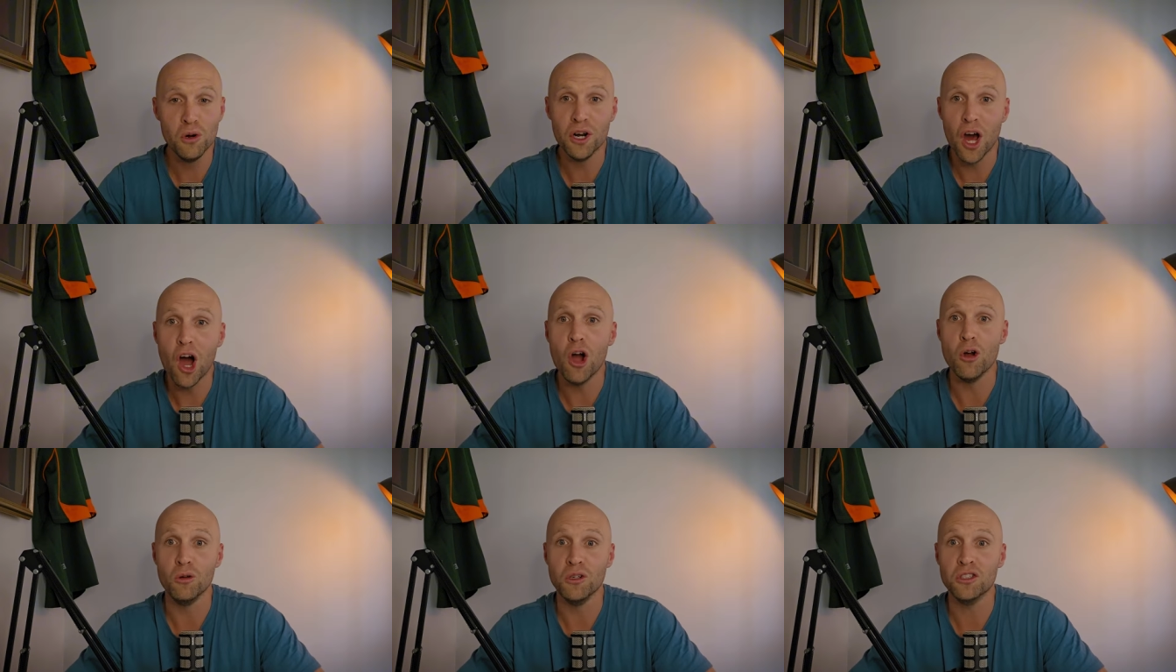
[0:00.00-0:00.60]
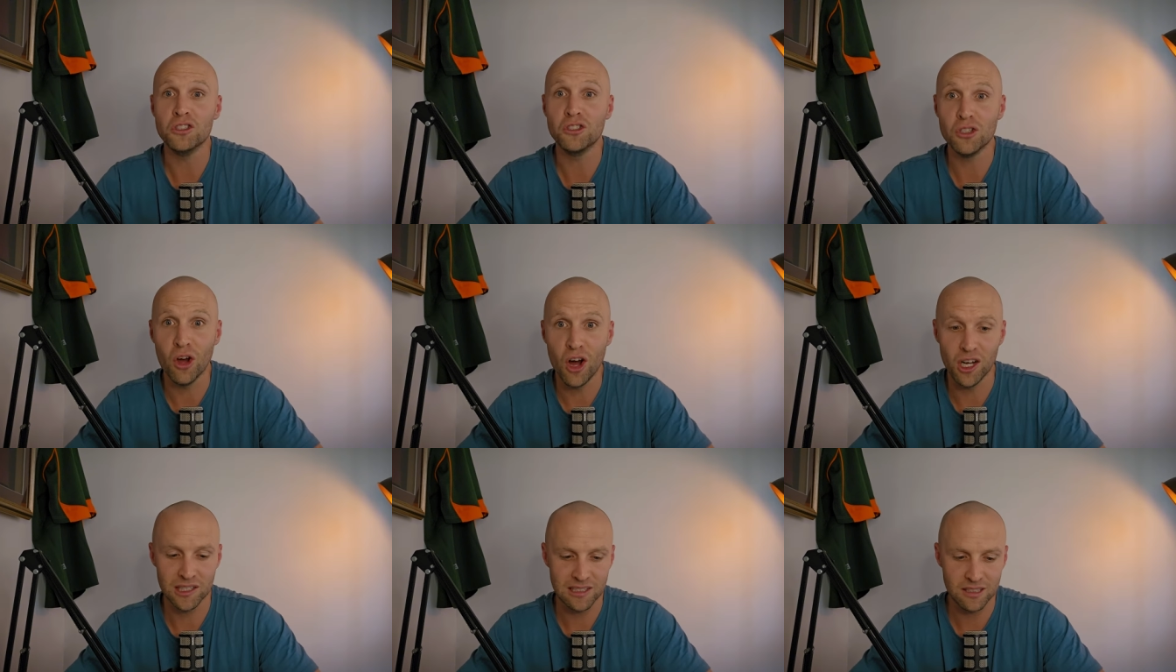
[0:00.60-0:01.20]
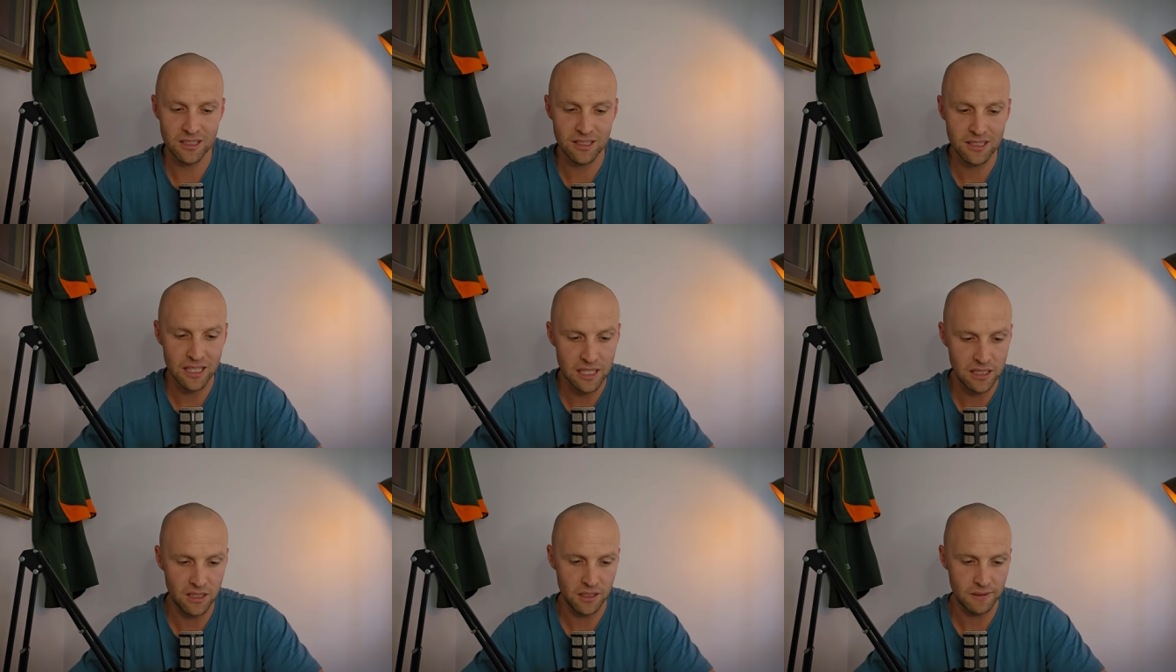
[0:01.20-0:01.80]
and 0 to start the
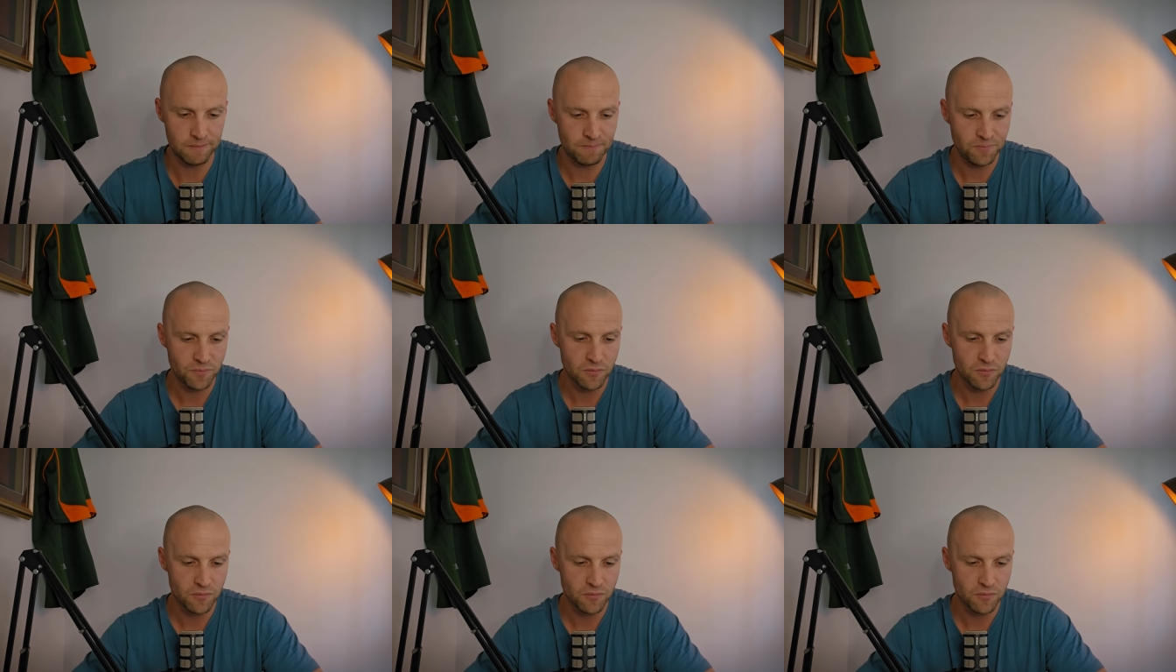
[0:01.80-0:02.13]
season.